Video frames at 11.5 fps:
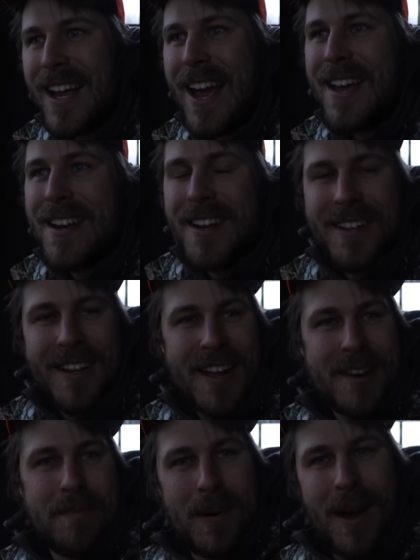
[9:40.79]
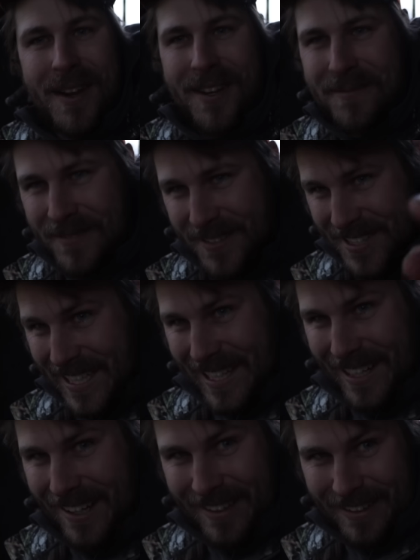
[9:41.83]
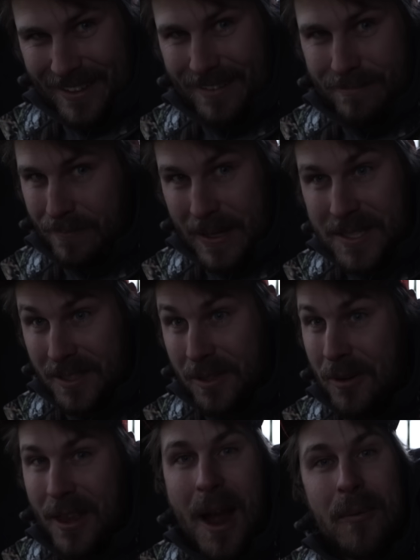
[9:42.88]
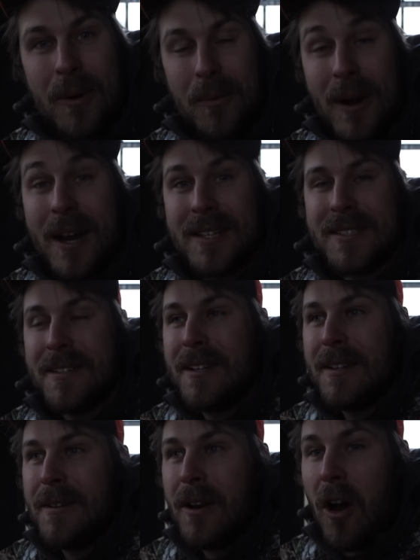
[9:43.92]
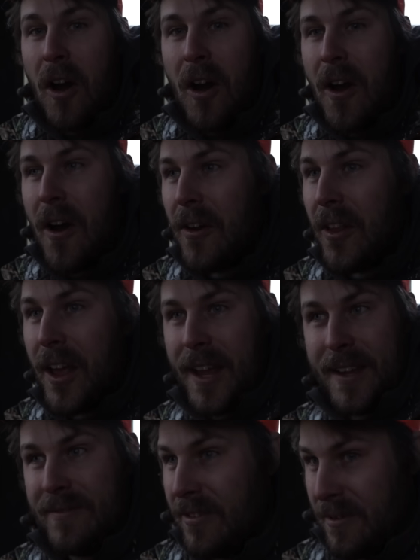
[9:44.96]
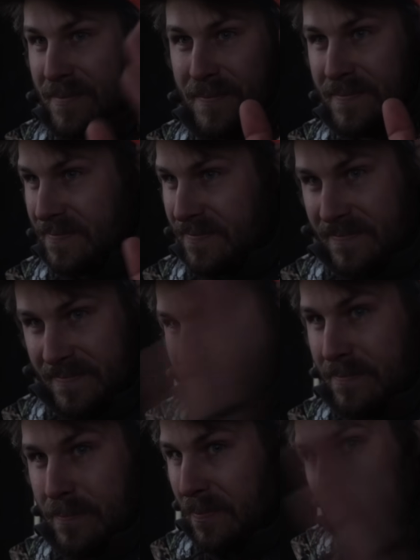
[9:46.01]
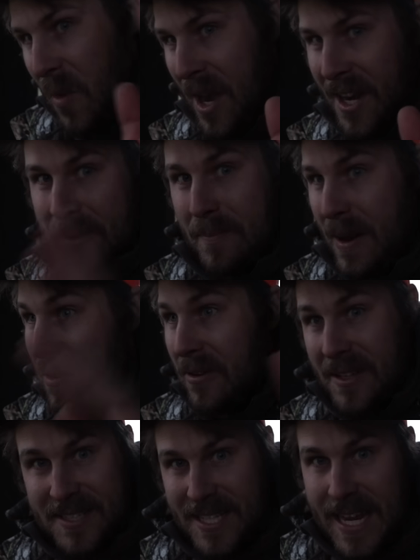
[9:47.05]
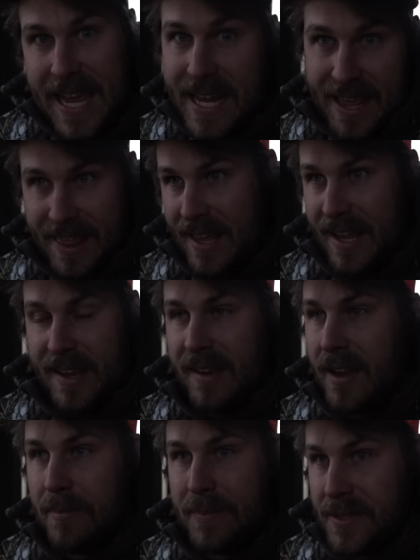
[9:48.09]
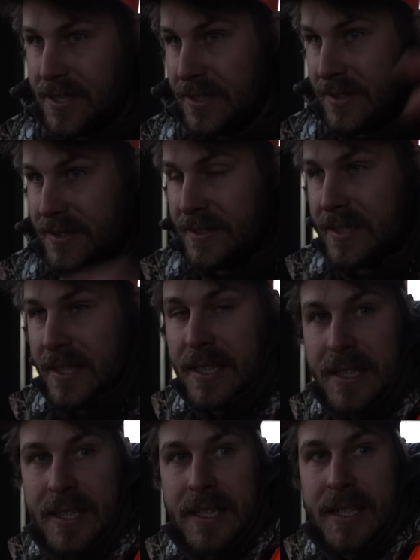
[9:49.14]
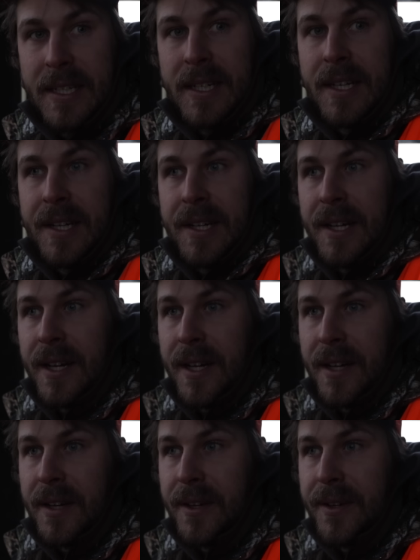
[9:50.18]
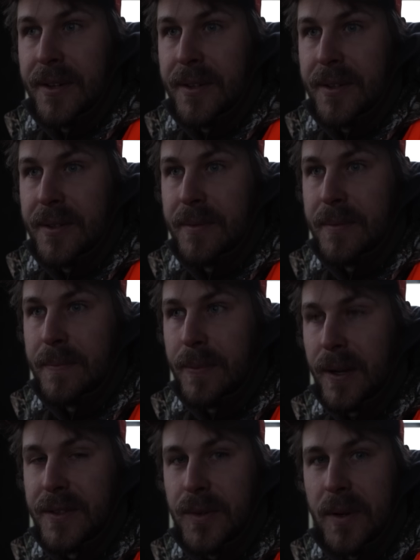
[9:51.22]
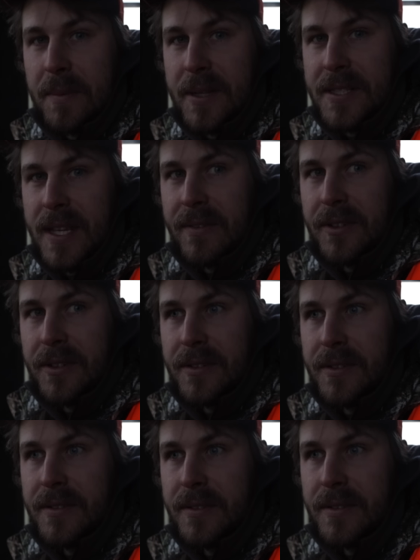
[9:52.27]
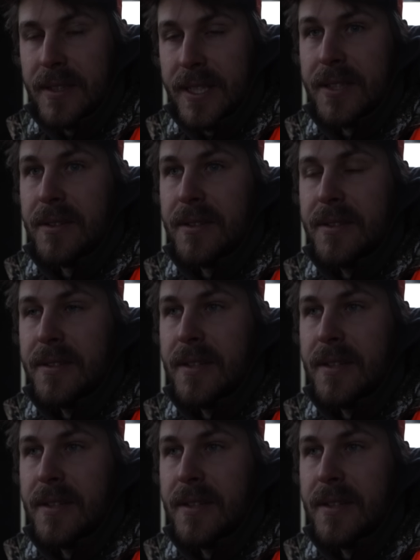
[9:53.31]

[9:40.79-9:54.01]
I had a buck sitting basically where that one was from when I could barely see anything up until probably 20 minutes after legal.